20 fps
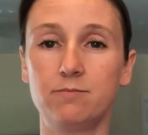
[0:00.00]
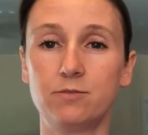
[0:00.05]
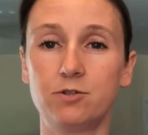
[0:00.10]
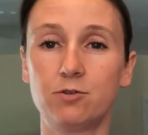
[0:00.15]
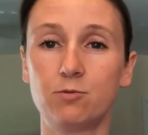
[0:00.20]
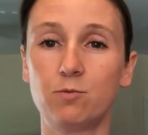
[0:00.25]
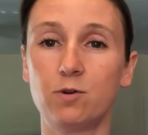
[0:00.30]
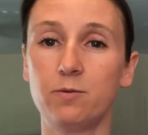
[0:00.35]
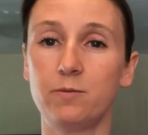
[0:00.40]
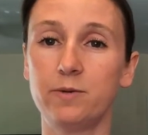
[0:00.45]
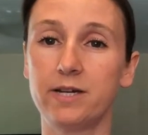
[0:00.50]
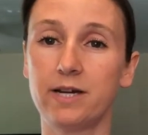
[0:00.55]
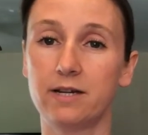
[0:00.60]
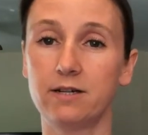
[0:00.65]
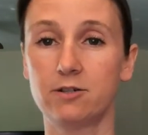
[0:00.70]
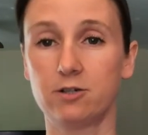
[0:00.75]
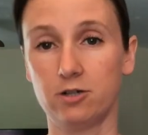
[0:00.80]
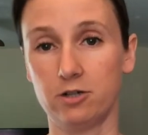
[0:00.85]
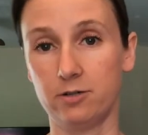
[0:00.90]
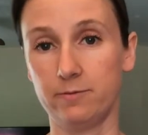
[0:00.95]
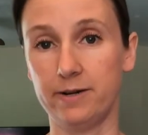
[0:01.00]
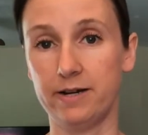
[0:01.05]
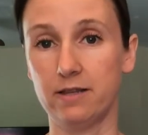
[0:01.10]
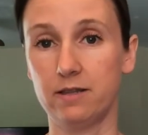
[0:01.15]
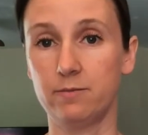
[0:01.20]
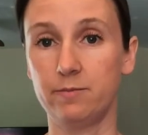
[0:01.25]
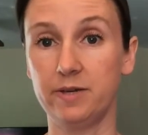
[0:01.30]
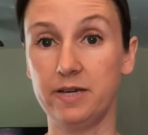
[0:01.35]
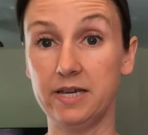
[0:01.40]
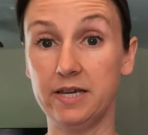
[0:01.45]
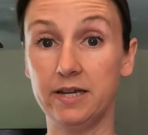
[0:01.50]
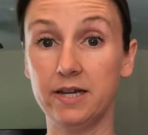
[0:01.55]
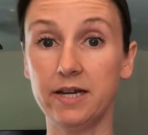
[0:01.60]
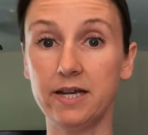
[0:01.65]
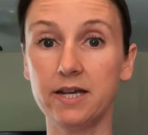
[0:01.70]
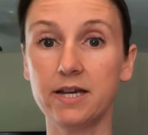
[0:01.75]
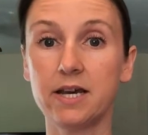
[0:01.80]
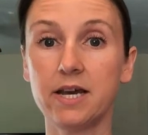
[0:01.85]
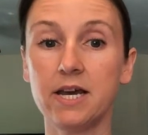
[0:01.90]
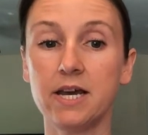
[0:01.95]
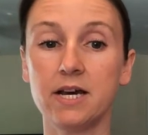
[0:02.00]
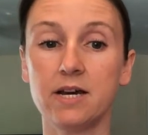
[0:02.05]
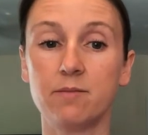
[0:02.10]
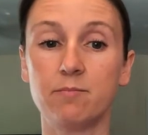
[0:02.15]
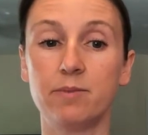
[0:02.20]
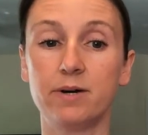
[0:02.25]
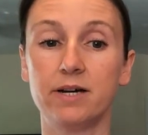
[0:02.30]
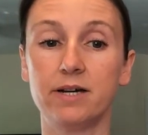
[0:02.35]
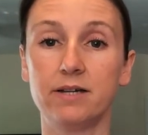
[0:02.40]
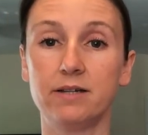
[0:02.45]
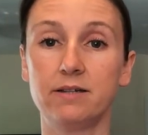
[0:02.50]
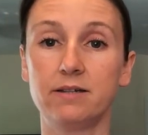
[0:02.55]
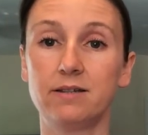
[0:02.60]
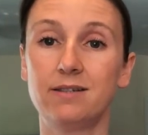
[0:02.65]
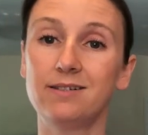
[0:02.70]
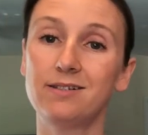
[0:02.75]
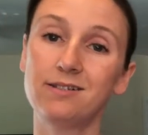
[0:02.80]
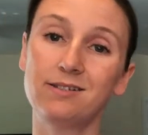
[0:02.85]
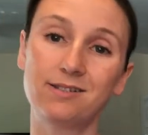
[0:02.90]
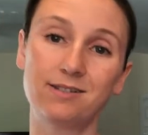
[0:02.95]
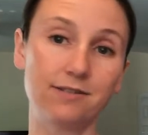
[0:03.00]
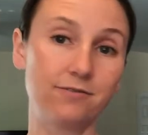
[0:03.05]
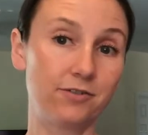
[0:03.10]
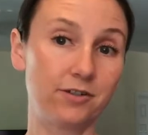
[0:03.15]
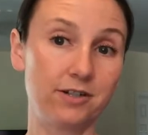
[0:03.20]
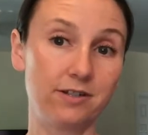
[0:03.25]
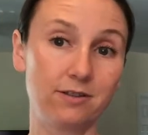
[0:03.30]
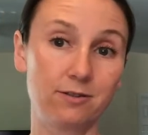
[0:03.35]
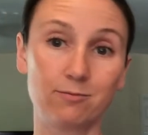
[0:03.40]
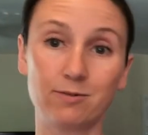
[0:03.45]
to what we kind of talked about at the beginning, but this is different.